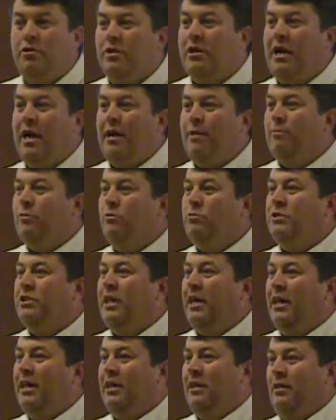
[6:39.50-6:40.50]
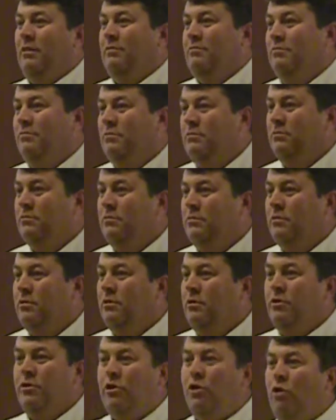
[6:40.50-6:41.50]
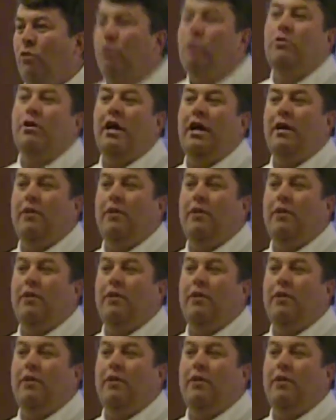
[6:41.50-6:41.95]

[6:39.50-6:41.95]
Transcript: The camera was taken. No